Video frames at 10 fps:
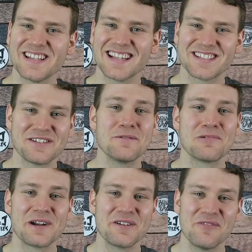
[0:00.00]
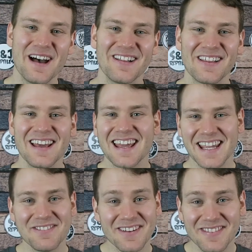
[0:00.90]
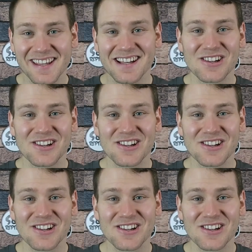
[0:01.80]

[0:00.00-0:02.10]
snakes do pretty well, even if the